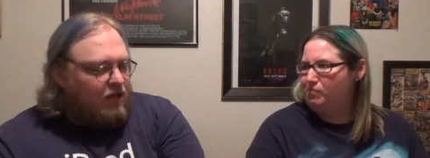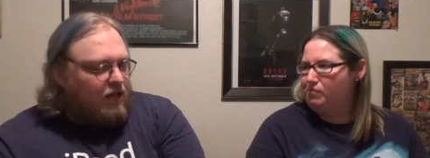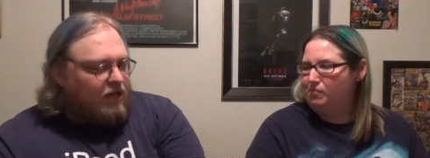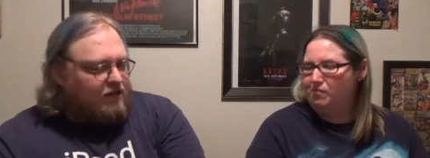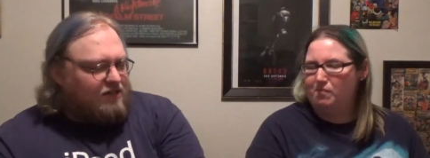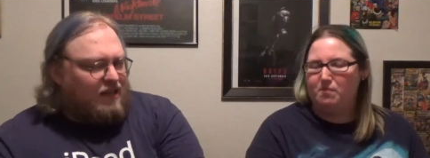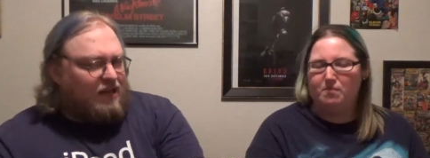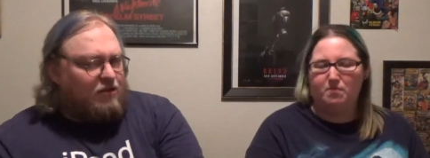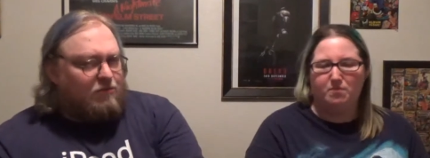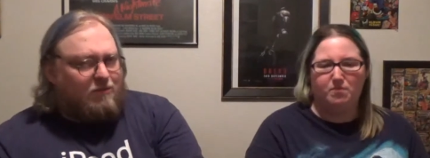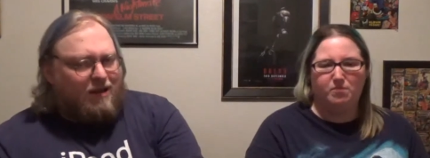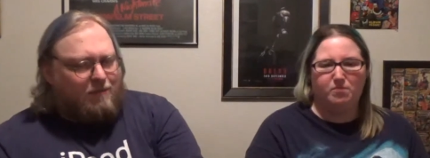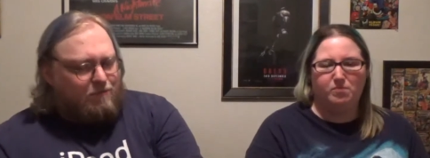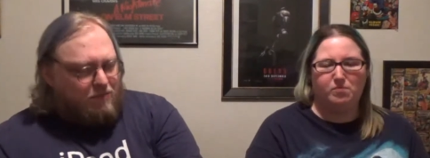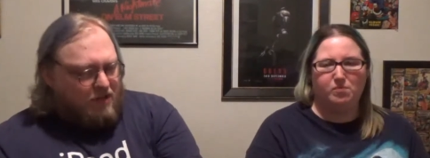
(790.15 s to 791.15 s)
Speaker 1: I was like, I don't
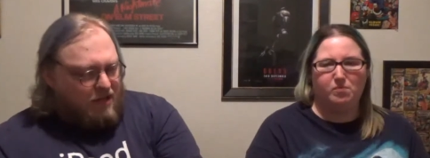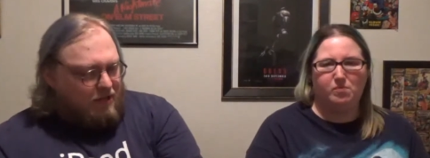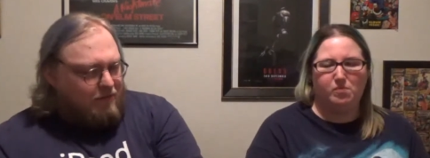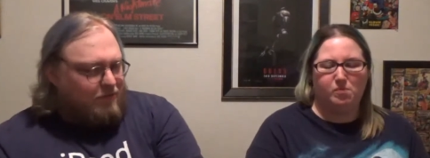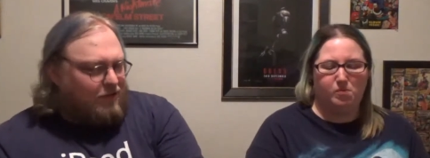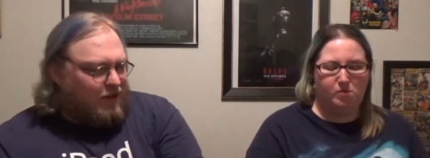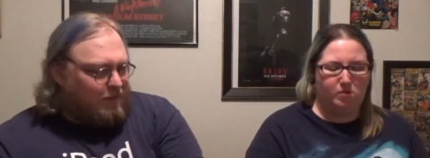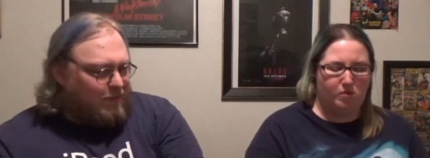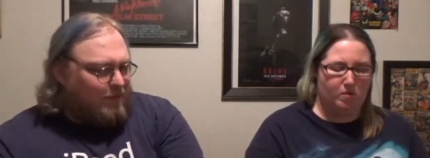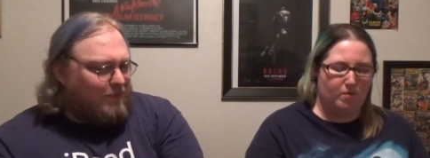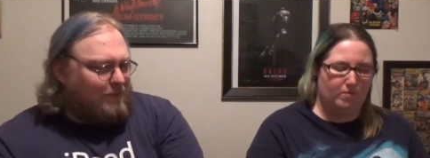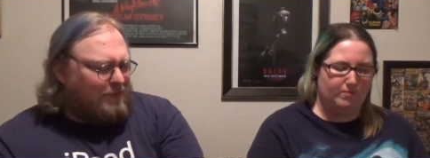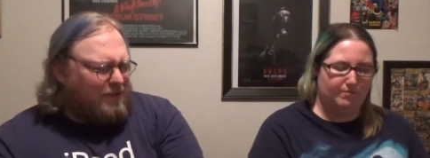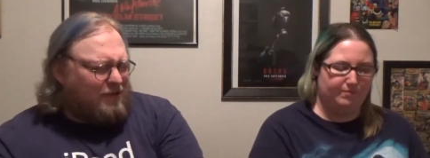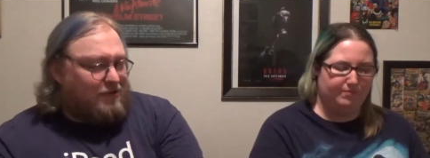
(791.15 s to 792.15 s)
mind plum. Okay, maybe
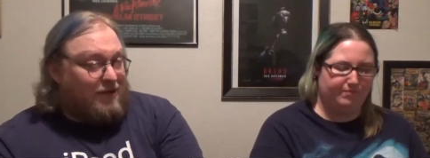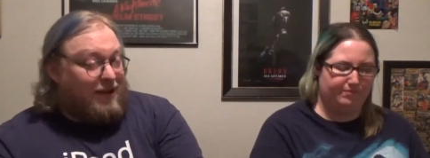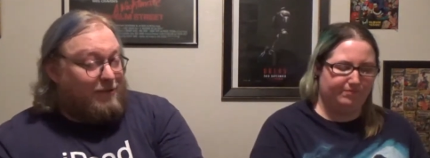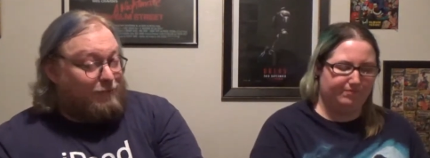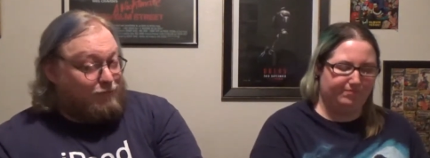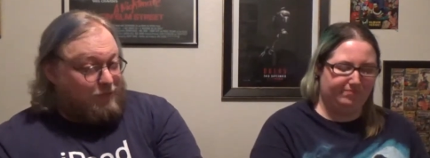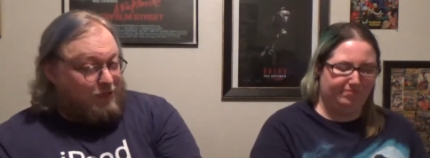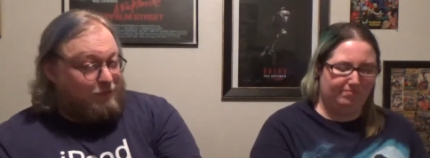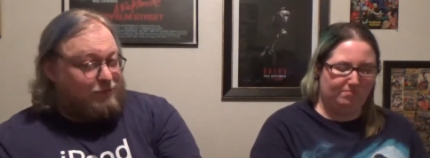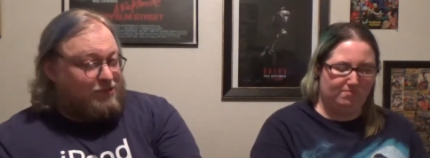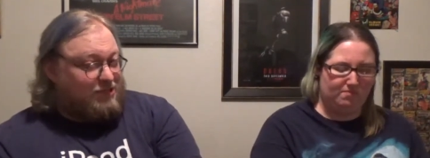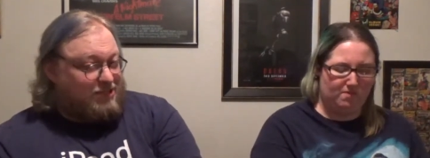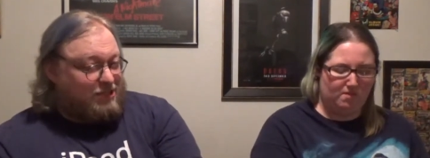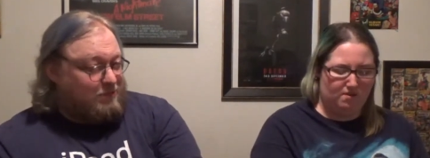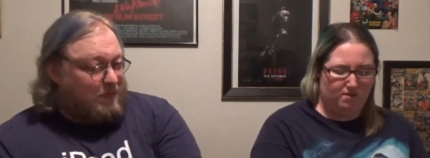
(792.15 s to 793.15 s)
good. I really
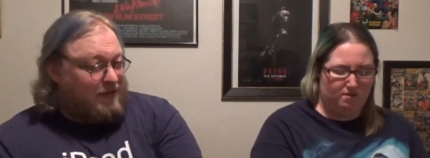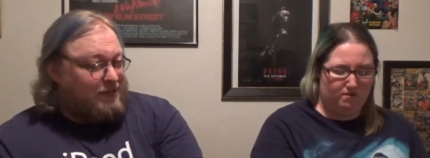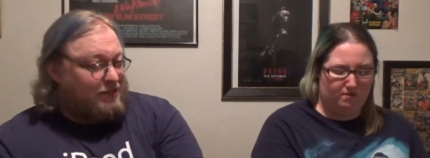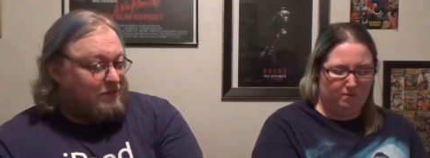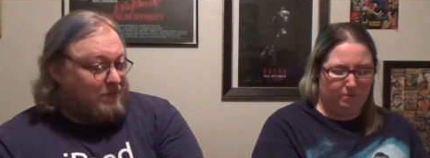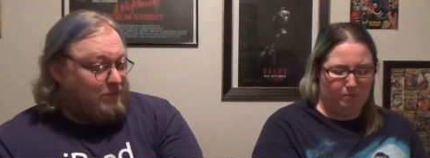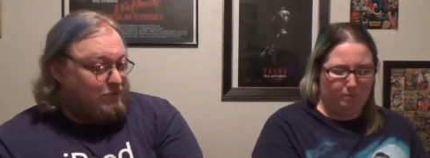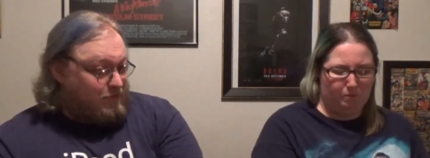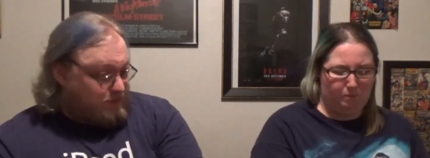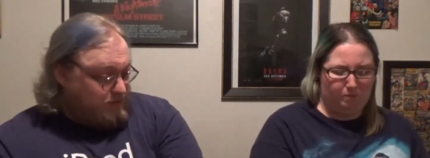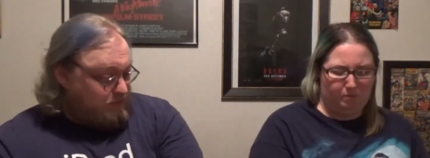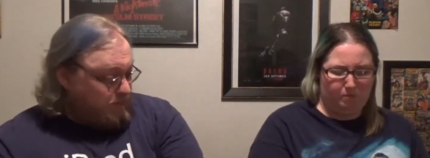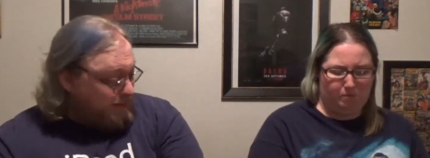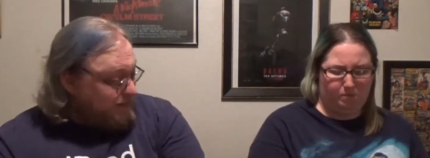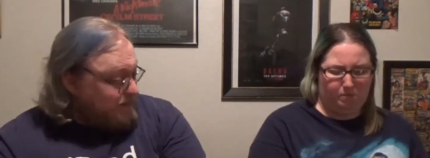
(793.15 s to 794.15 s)
wasn't expecting it to be really
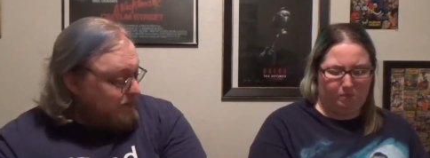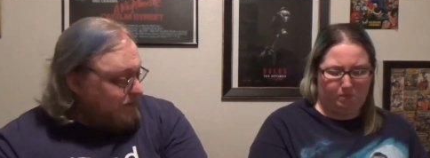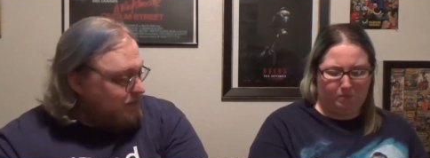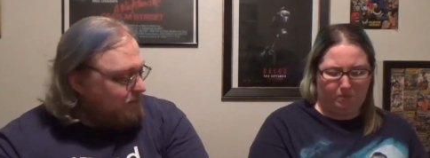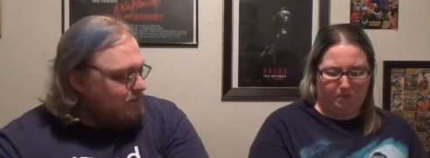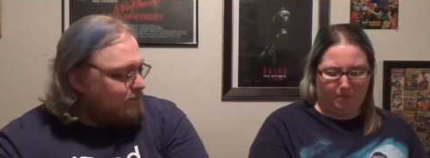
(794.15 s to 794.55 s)
spicy.